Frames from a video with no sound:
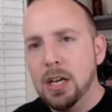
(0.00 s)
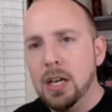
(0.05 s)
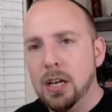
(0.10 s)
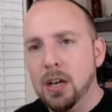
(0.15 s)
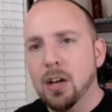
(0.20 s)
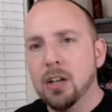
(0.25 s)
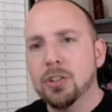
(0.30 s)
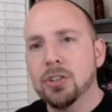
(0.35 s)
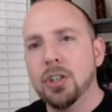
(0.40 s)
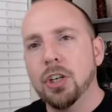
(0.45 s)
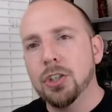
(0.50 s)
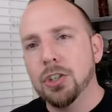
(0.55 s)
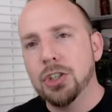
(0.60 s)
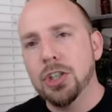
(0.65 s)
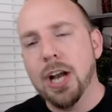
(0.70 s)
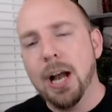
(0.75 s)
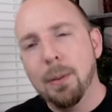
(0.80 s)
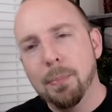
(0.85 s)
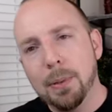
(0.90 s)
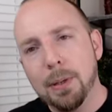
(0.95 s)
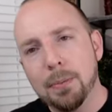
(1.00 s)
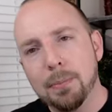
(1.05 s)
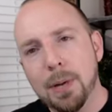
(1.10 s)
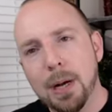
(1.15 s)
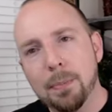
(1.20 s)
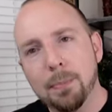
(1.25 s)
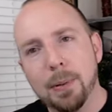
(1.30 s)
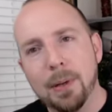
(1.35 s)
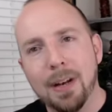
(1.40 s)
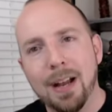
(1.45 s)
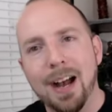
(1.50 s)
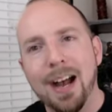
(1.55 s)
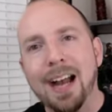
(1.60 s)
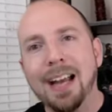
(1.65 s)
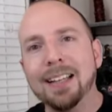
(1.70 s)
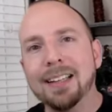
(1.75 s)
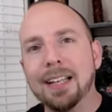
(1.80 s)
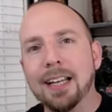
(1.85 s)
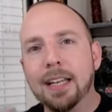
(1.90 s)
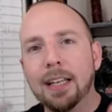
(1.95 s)
I'll start chopping them up and
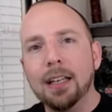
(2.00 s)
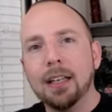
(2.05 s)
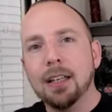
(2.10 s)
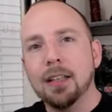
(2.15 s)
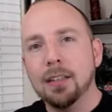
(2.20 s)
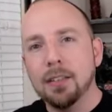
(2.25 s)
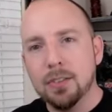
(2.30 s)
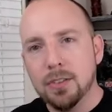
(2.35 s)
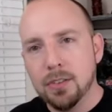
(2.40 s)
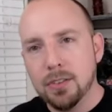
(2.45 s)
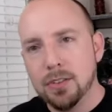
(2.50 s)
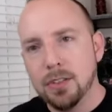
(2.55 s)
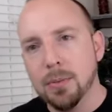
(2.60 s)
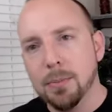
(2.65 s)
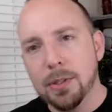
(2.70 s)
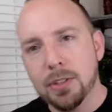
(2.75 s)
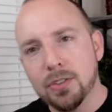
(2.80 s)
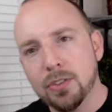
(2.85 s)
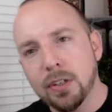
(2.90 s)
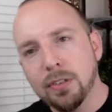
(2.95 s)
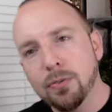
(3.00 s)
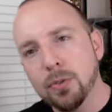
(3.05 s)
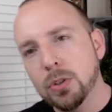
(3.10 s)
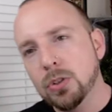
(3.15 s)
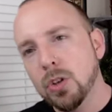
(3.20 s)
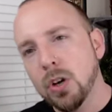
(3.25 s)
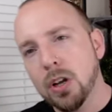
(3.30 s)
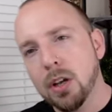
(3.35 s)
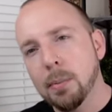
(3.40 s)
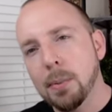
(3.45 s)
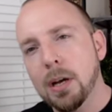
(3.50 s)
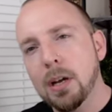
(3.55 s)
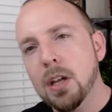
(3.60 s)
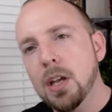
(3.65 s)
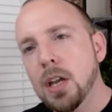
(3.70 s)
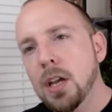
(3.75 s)
highlighting some of the stuff we talk about.